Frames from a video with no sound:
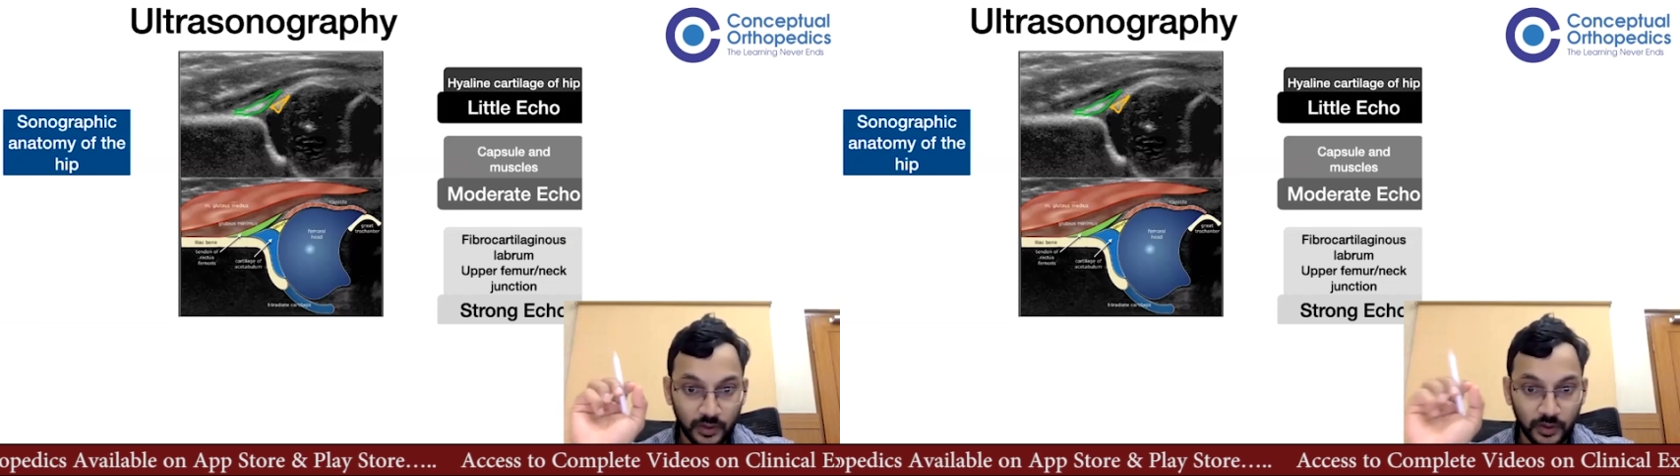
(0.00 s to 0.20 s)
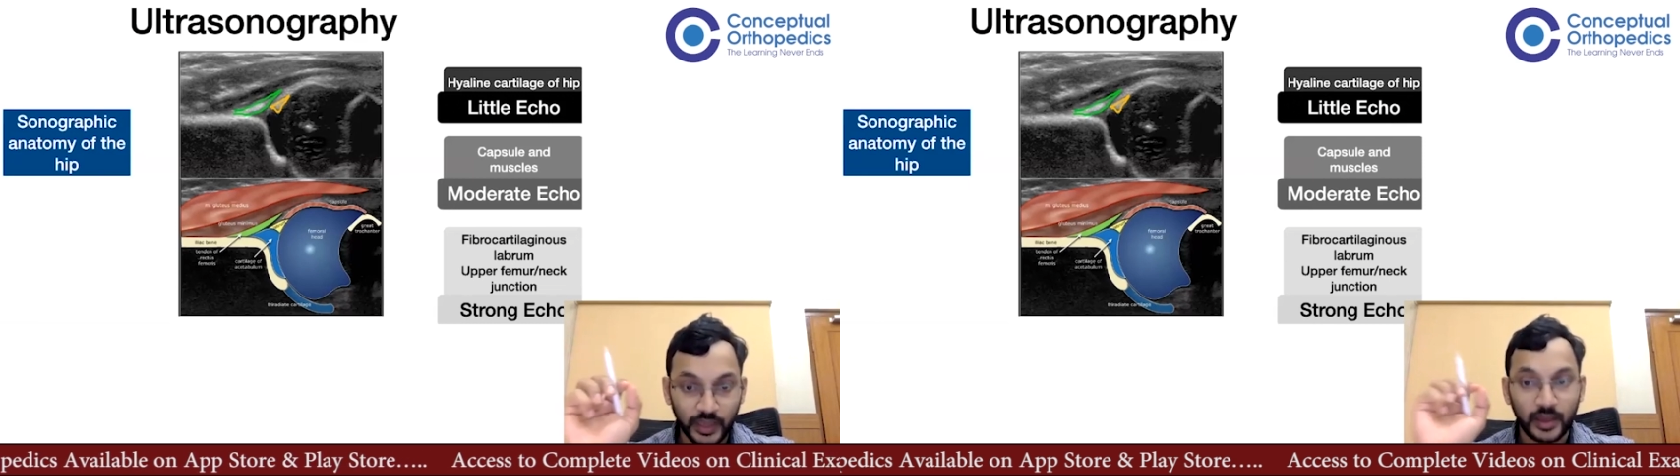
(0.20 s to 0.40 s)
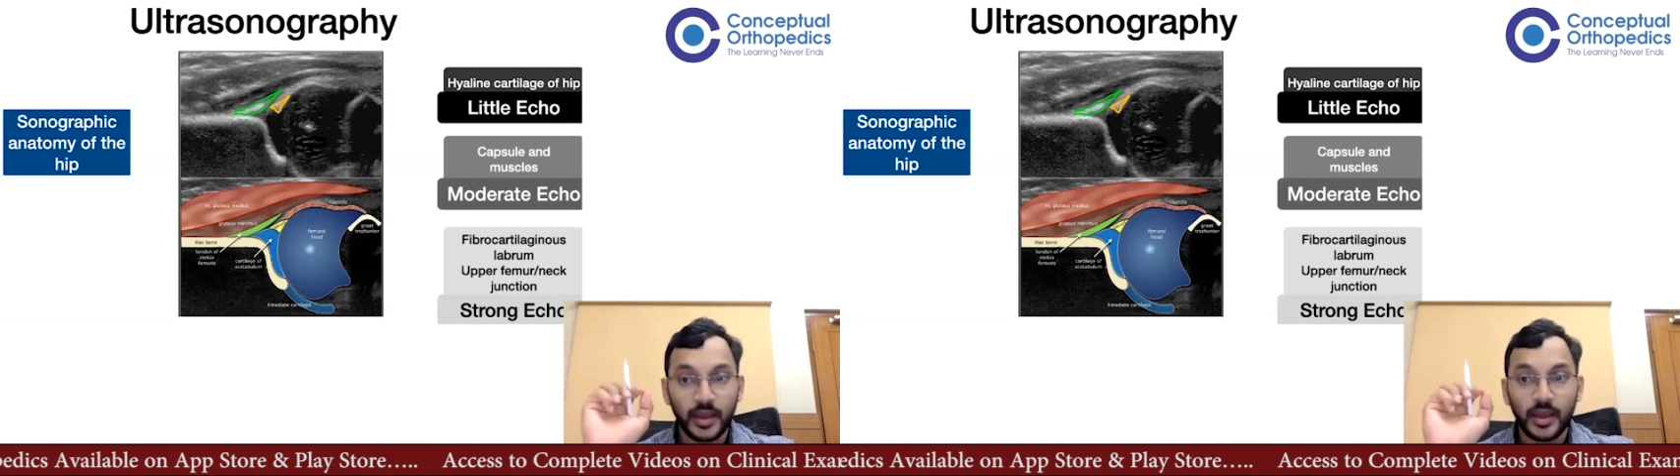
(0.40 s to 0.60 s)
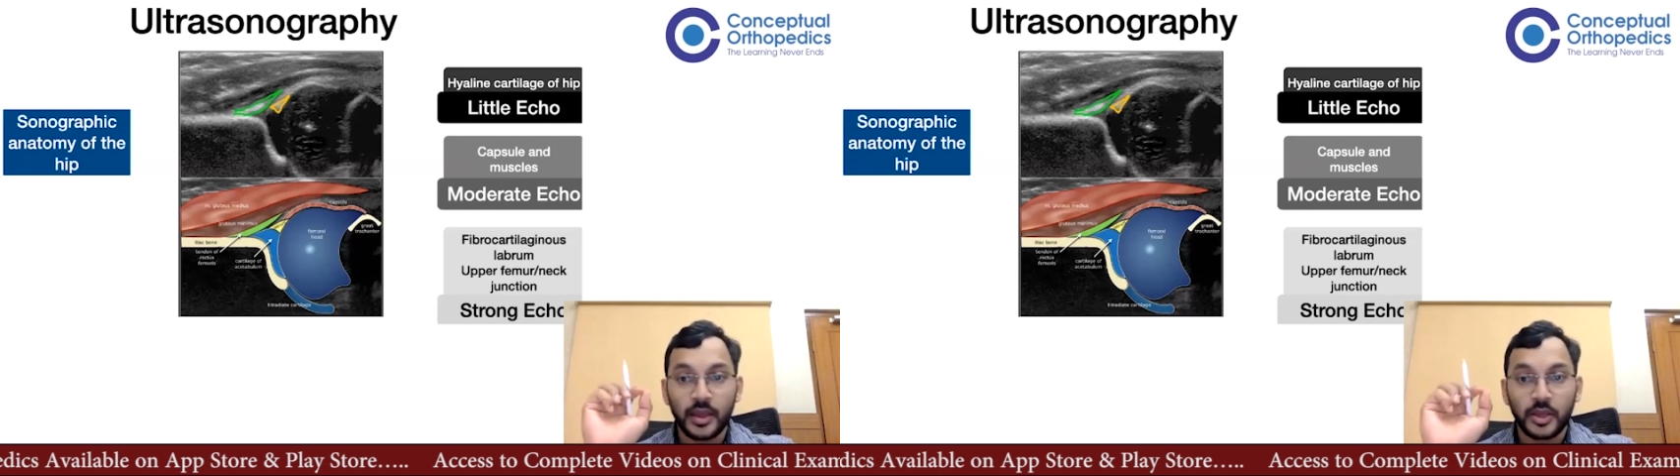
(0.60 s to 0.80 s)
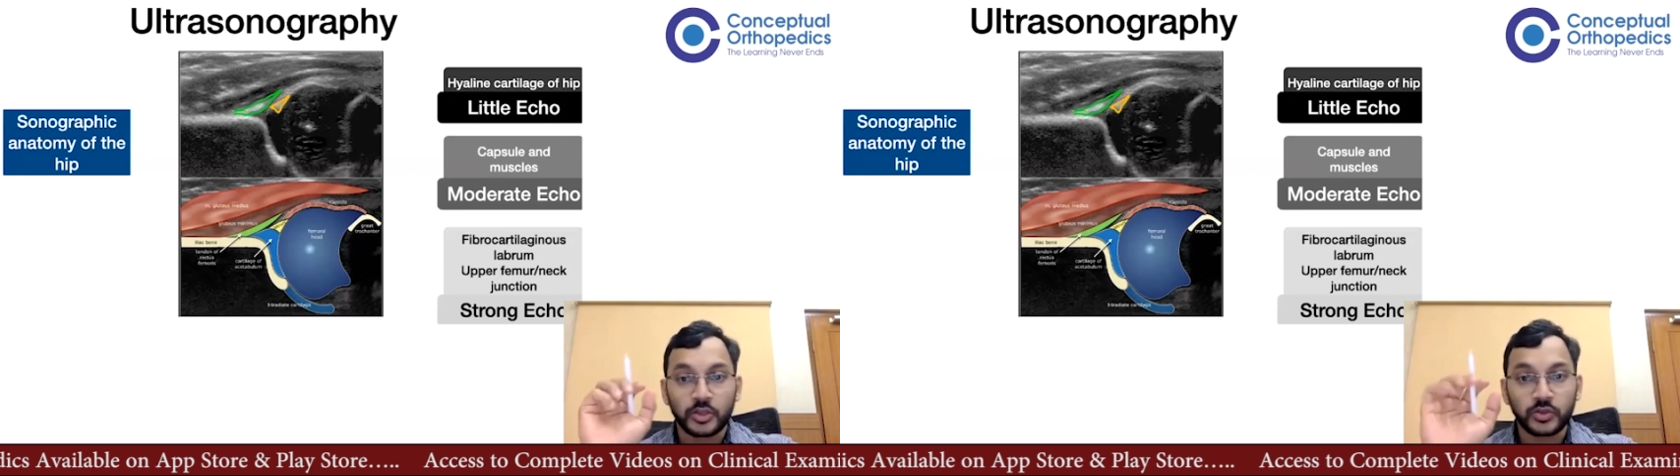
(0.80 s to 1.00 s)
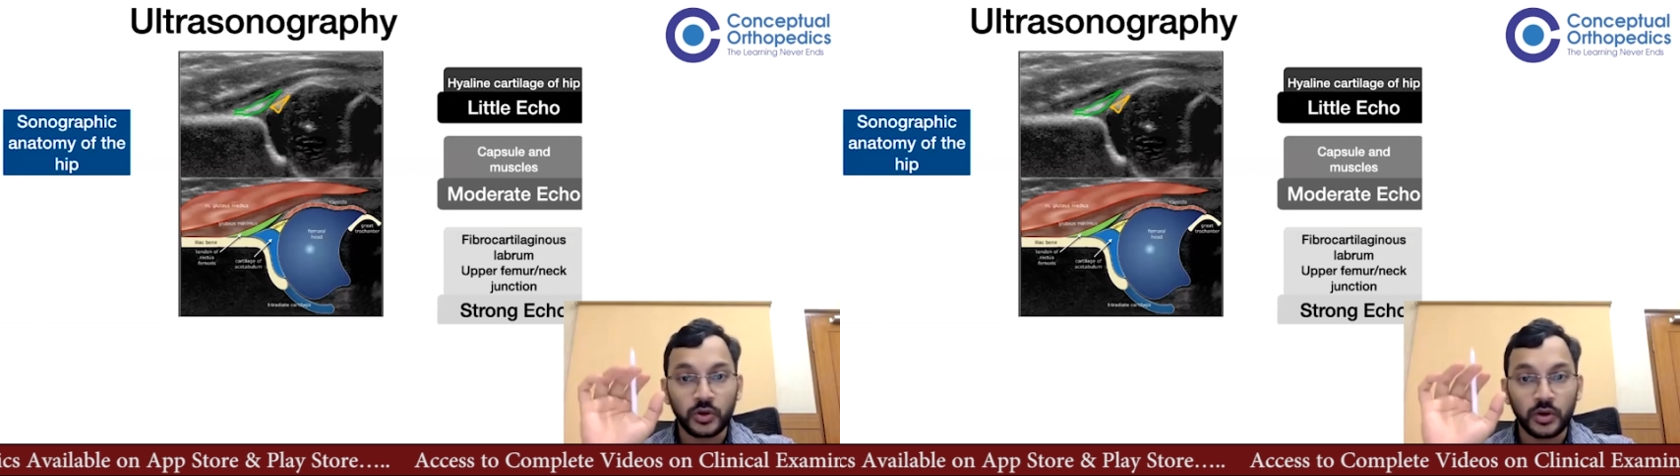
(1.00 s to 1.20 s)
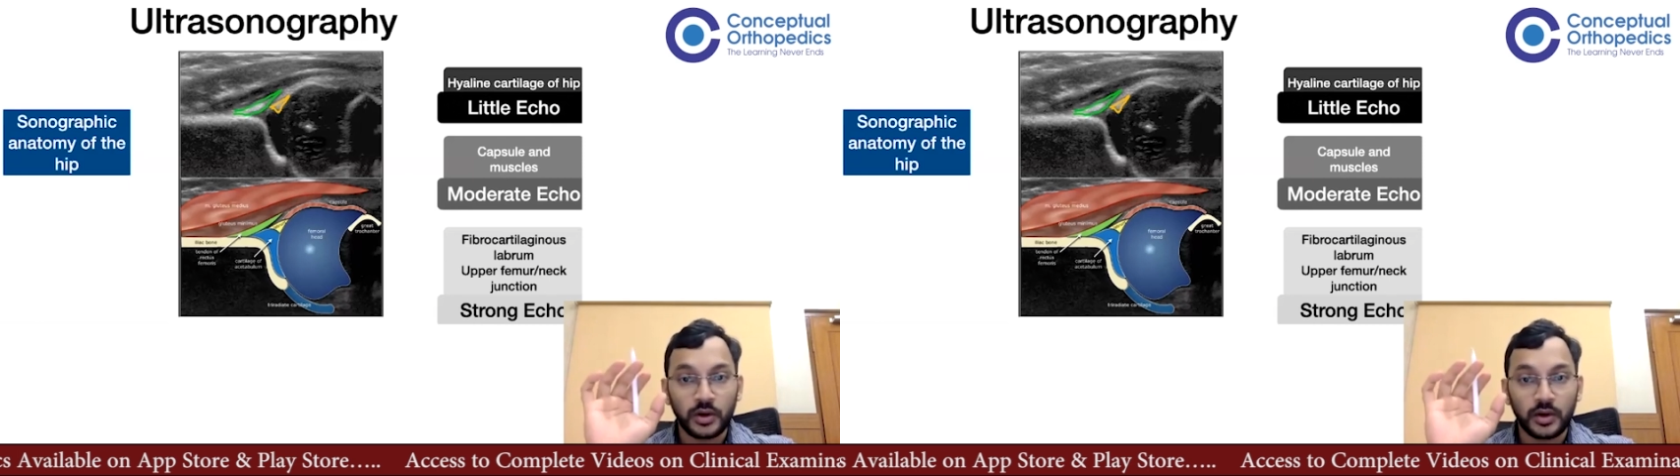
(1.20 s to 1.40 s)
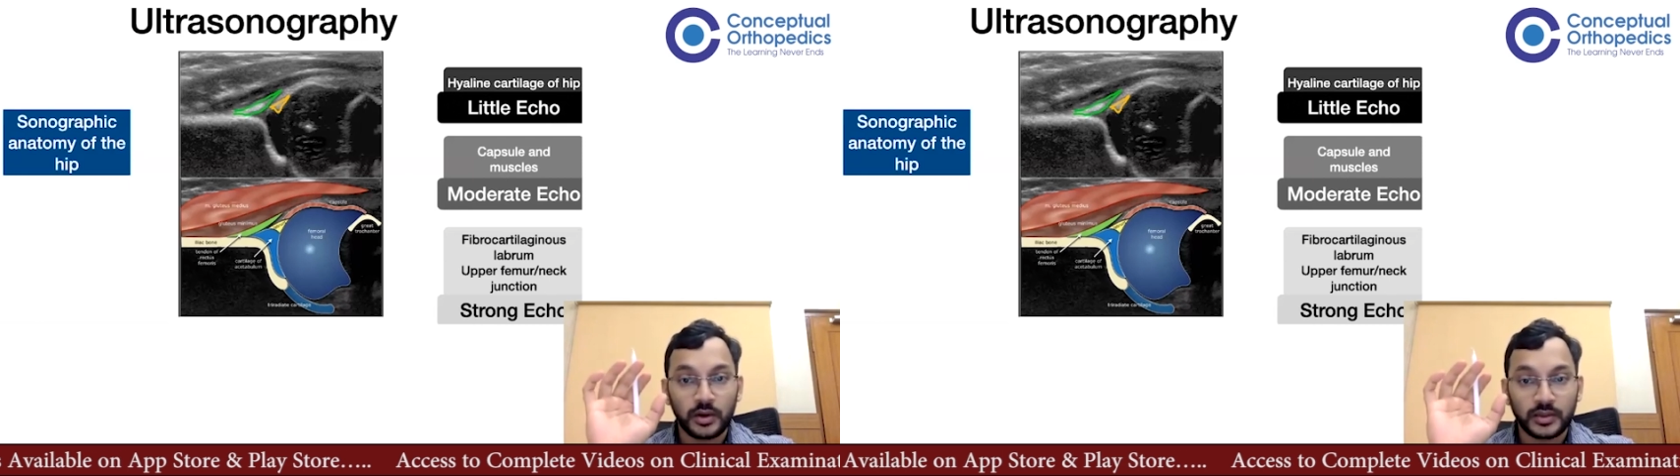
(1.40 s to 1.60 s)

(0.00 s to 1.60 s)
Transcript: Okay, so